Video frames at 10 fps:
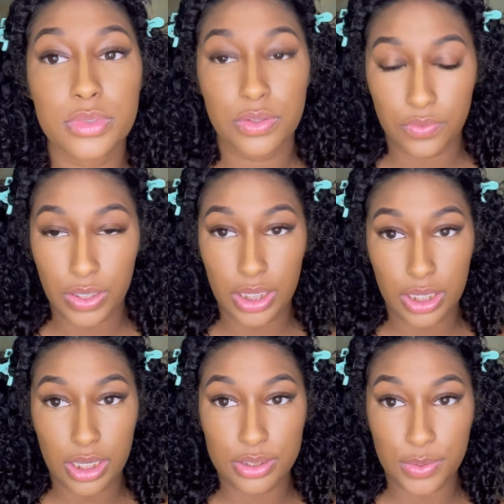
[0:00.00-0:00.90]
right.
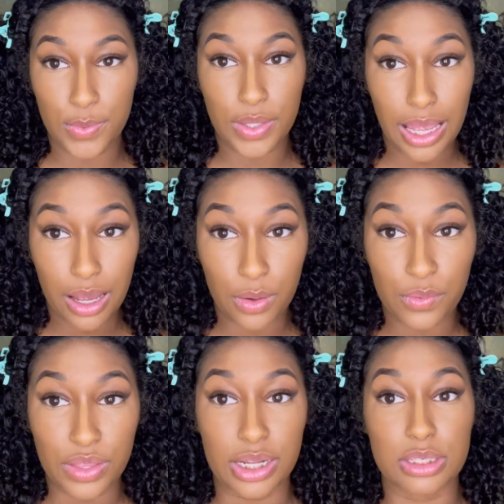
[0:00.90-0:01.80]
So now
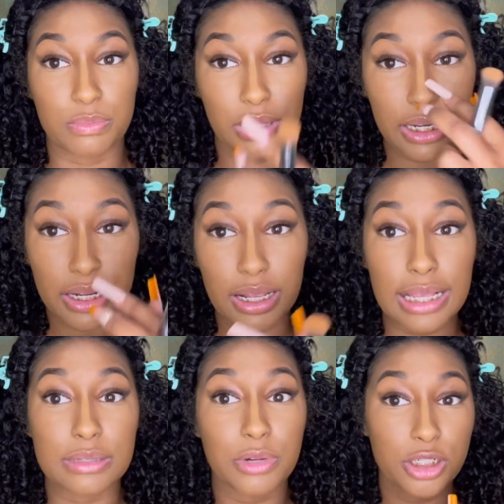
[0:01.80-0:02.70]
that it's blended
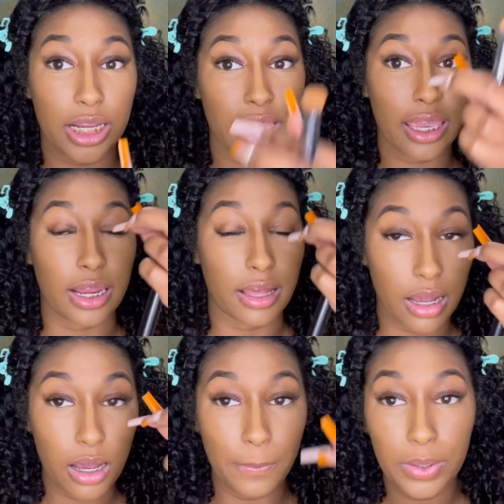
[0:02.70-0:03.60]
as much as I can
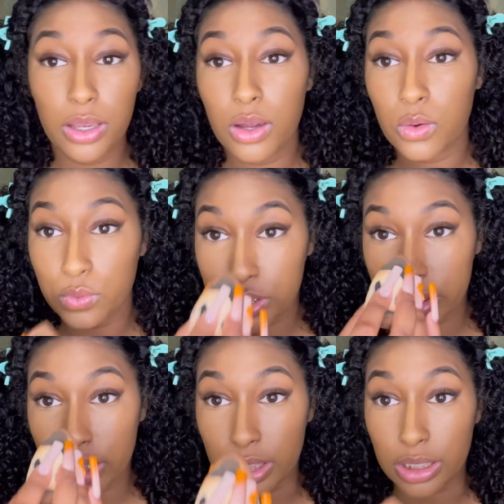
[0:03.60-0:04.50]
up, we're just
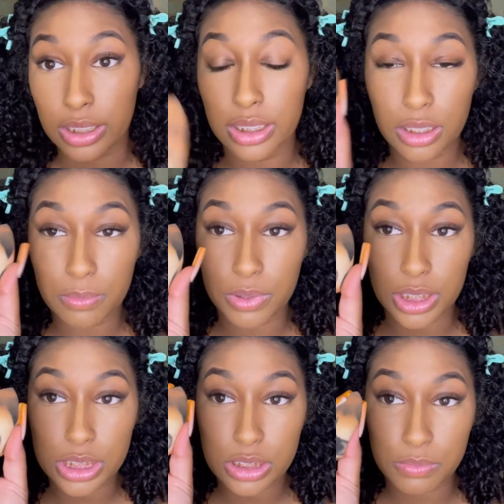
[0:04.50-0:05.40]
gonna keep
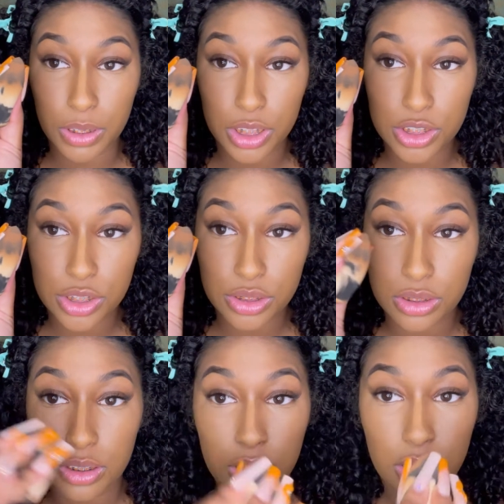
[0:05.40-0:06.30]
this sponge
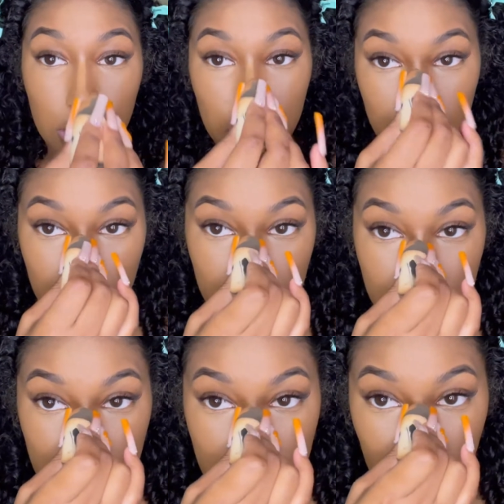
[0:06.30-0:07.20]
and
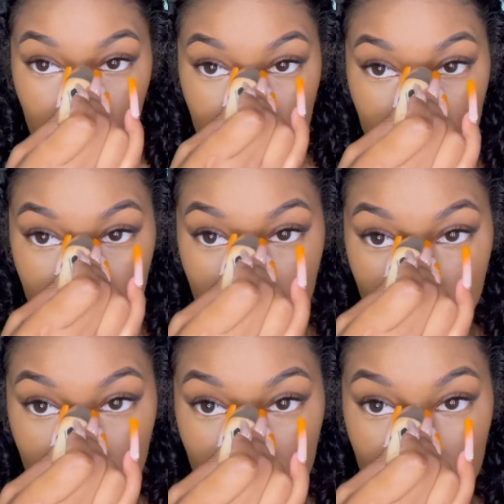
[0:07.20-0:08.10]
just tap.
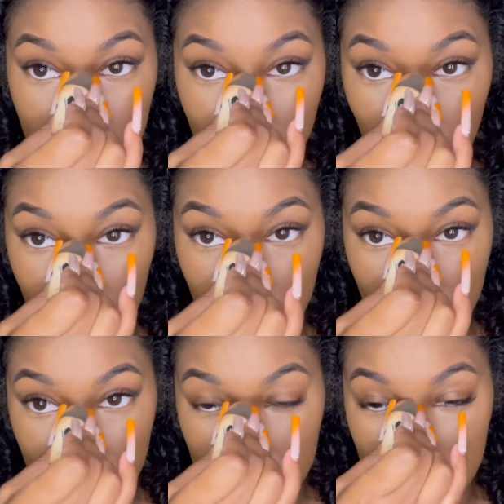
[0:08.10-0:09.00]
We're not gonna move it,
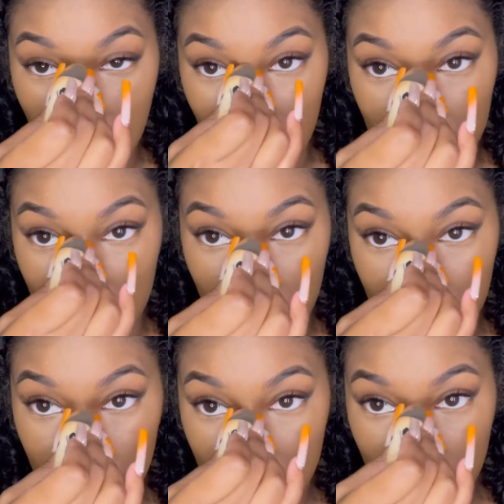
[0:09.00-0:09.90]
we're just tapping it
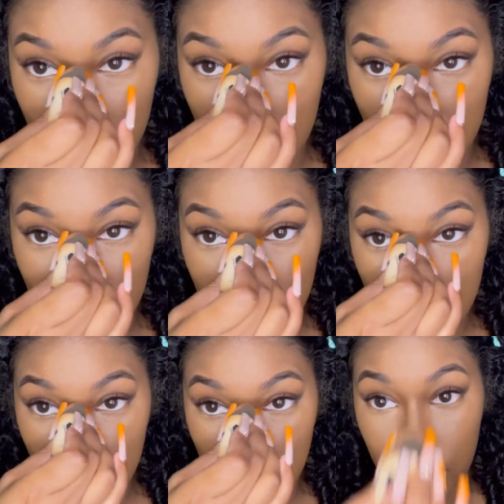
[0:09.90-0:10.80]

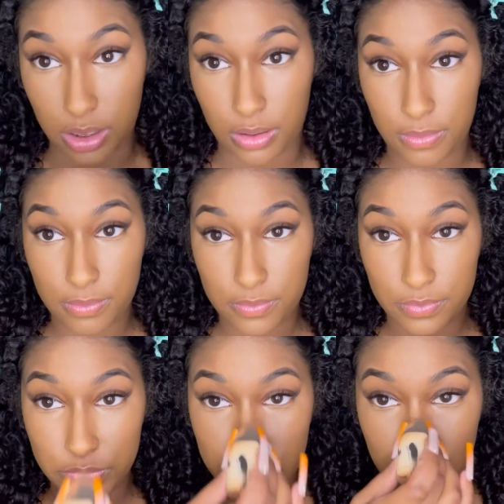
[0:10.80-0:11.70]
in.
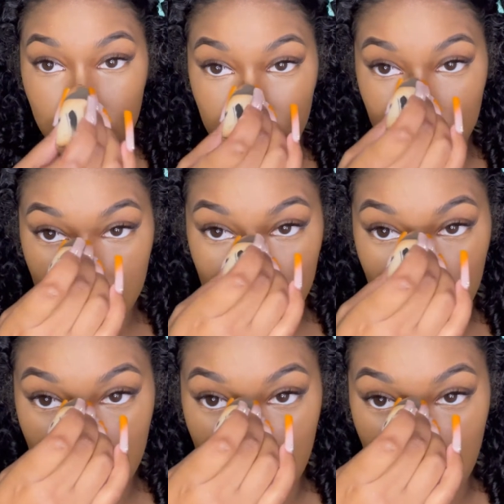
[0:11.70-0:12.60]
See, we're
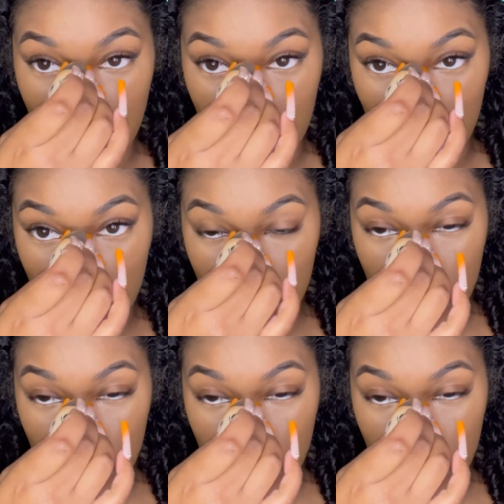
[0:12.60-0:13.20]
not moving it,